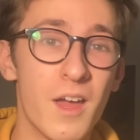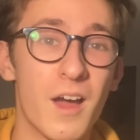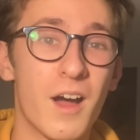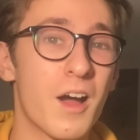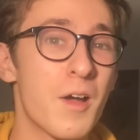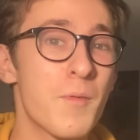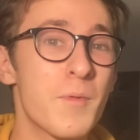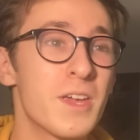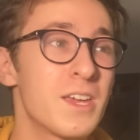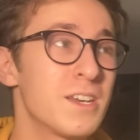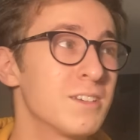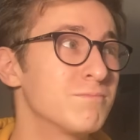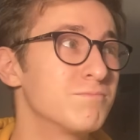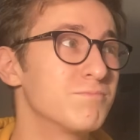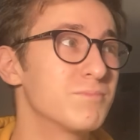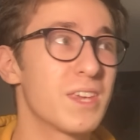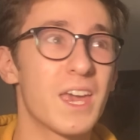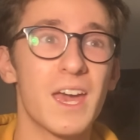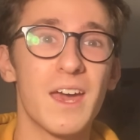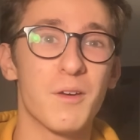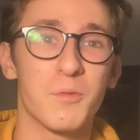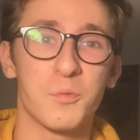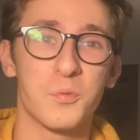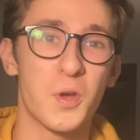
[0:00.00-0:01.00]
I mean,
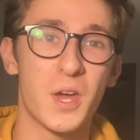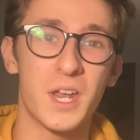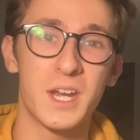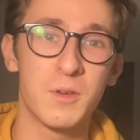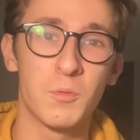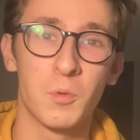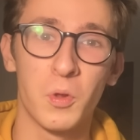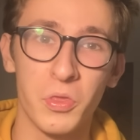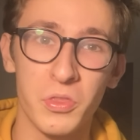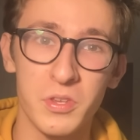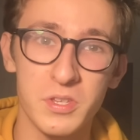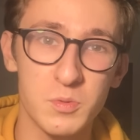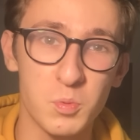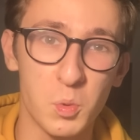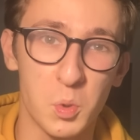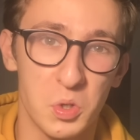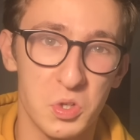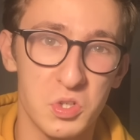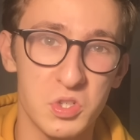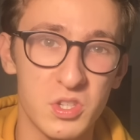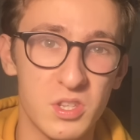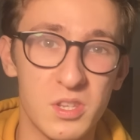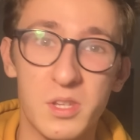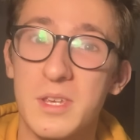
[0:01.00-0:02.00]
yeah, for anyone that's
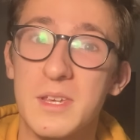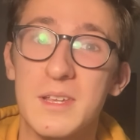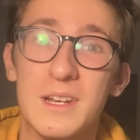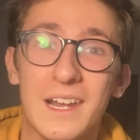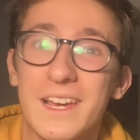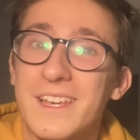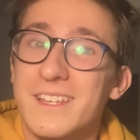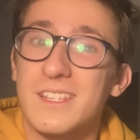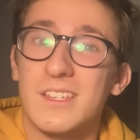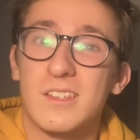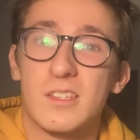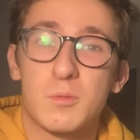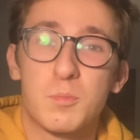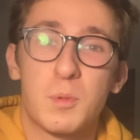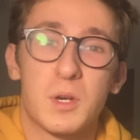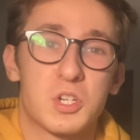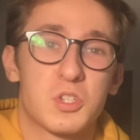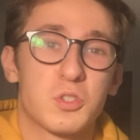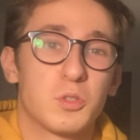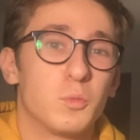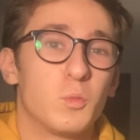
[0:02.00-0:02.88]
watched the latest special